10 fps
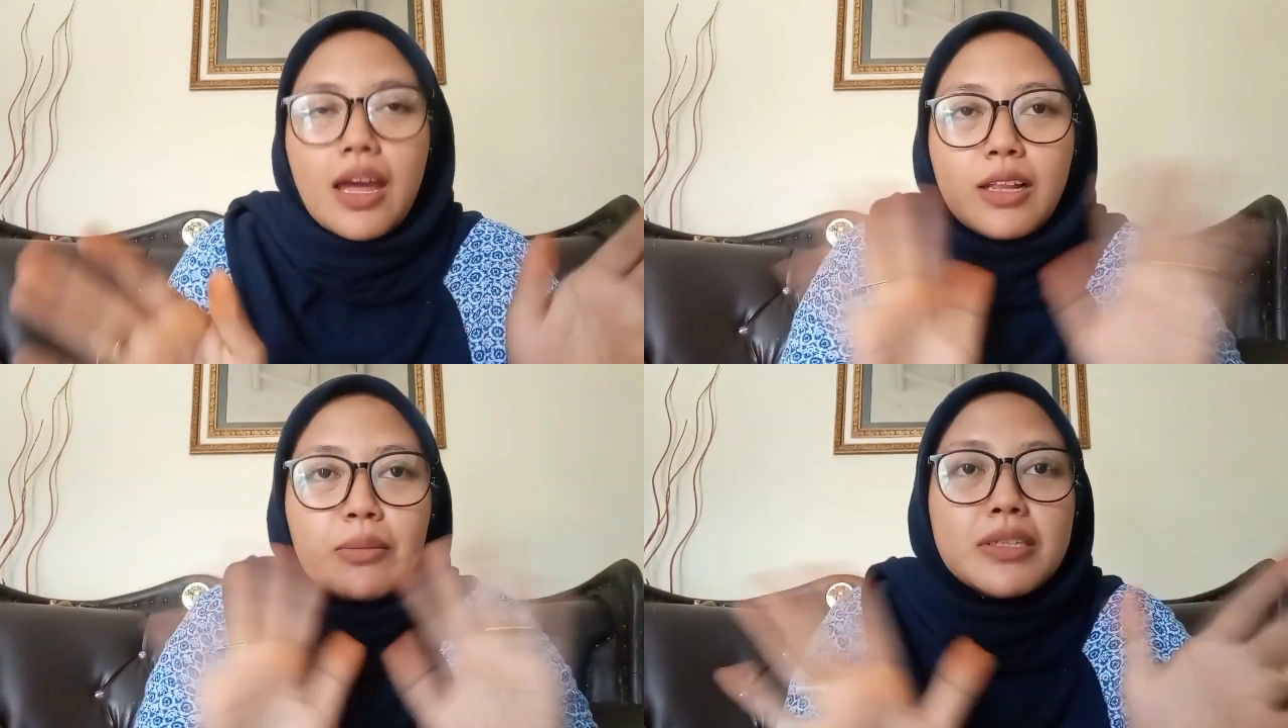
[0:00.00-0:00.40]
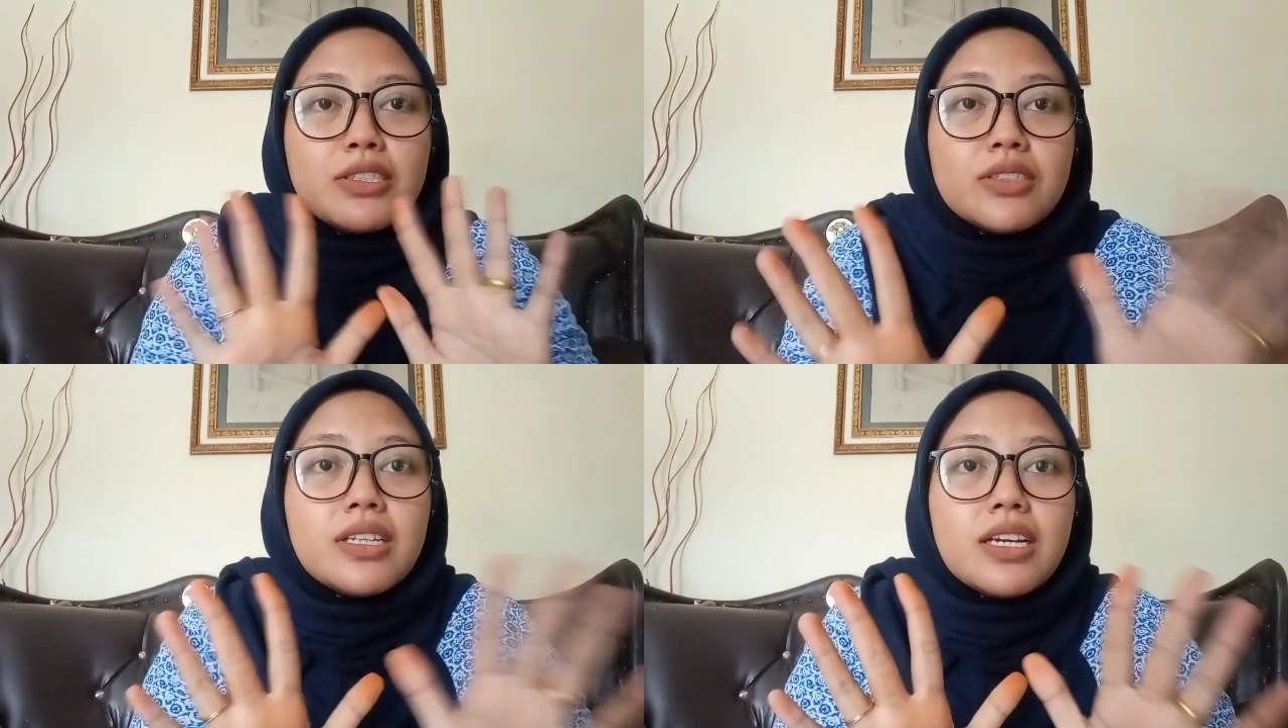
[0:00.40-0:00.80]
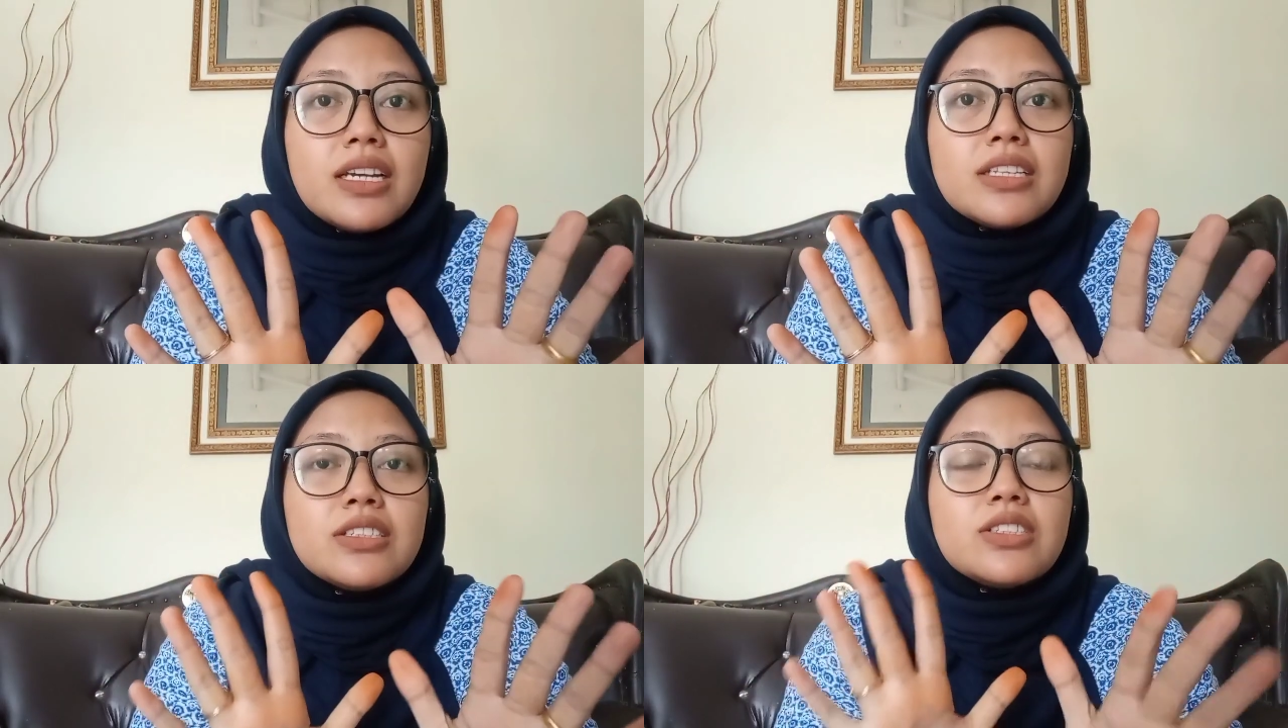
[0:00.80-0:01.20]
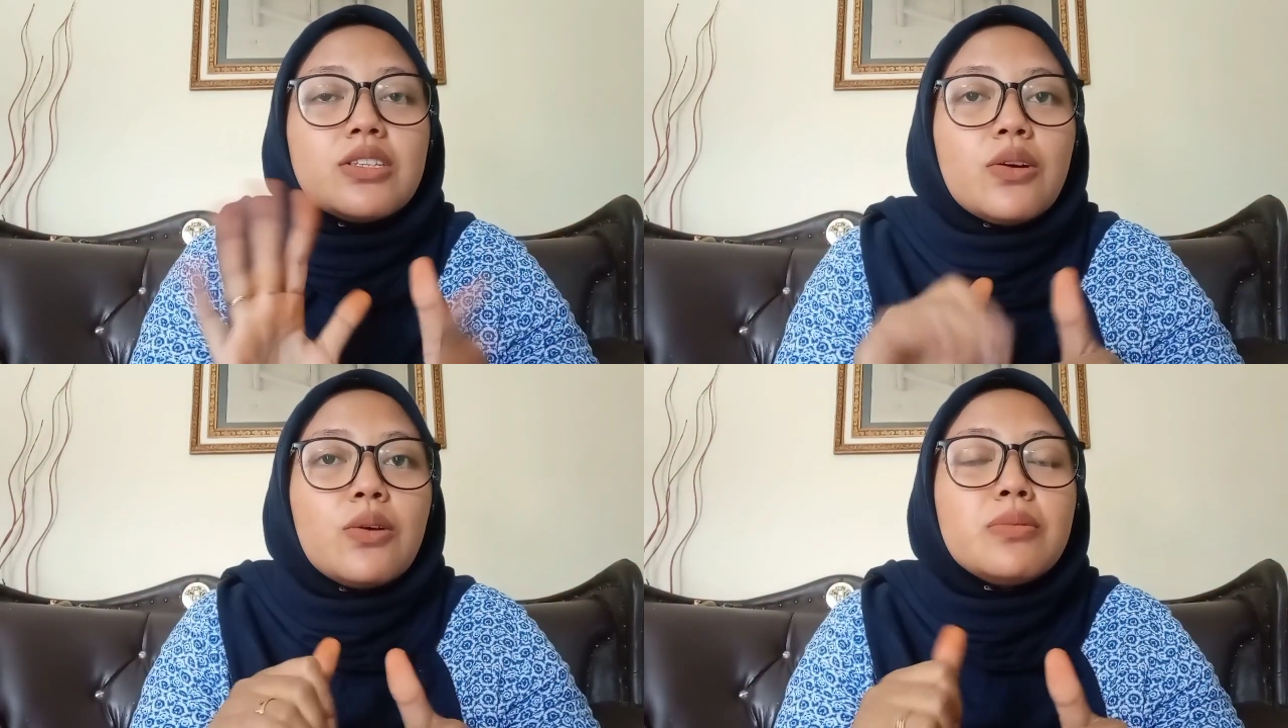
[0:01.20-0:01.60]
Hello my students!
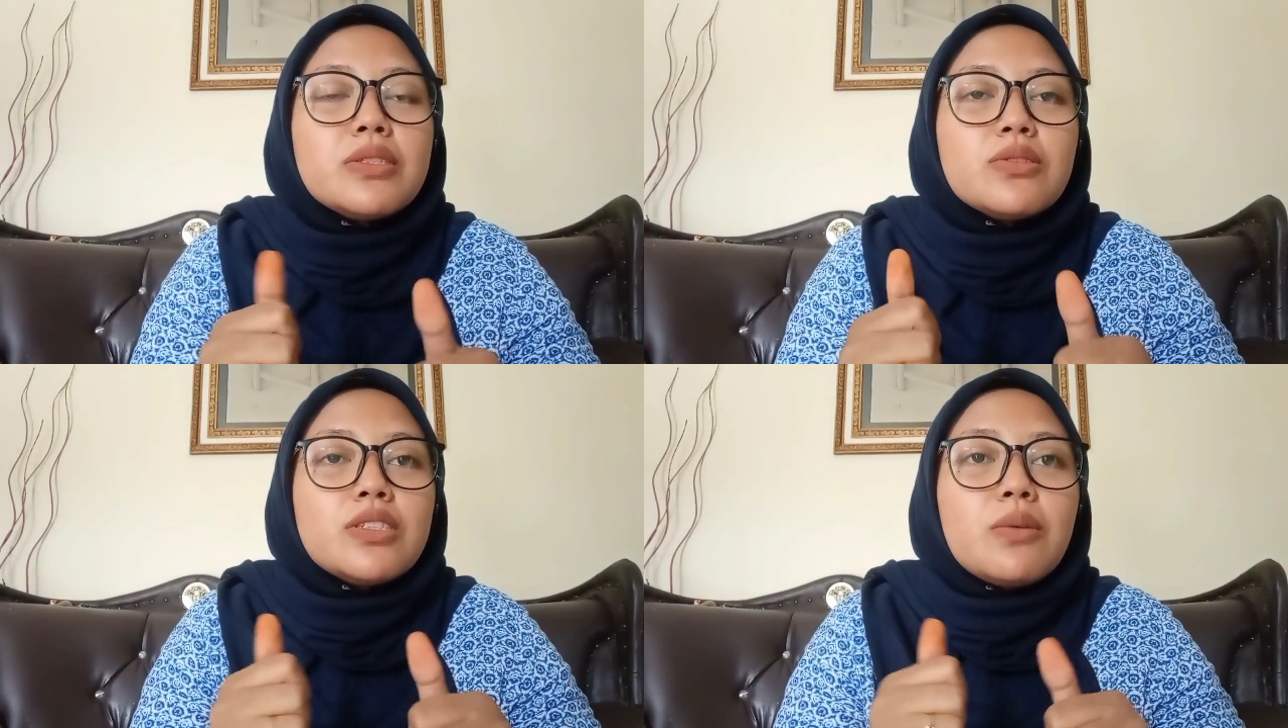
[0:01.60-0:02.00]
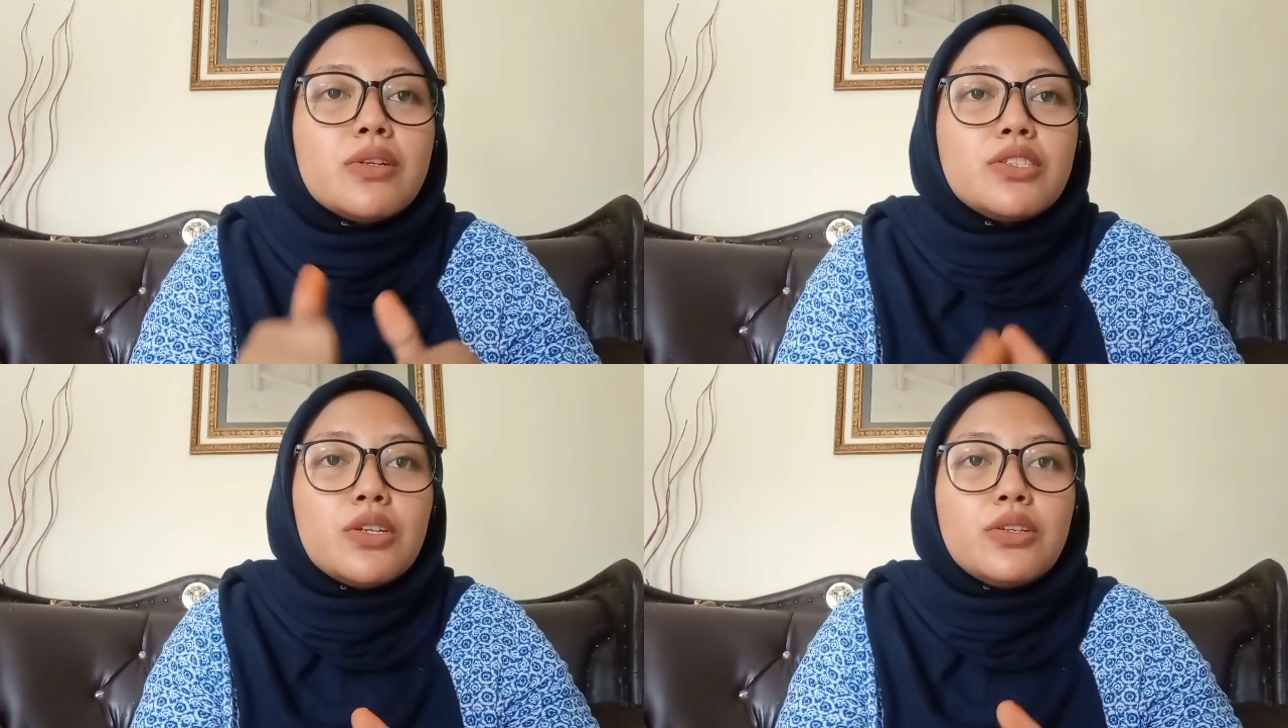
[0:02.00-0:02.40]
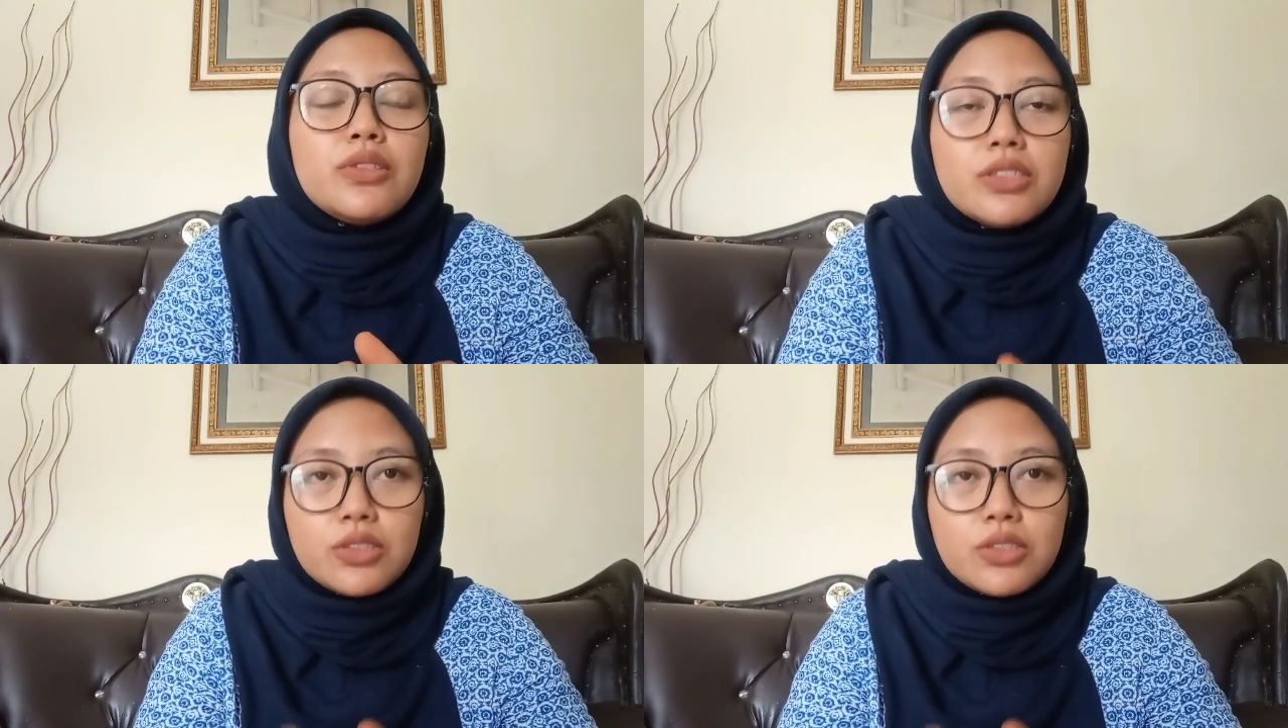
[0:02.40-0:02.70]
So Miss Ucha will show you the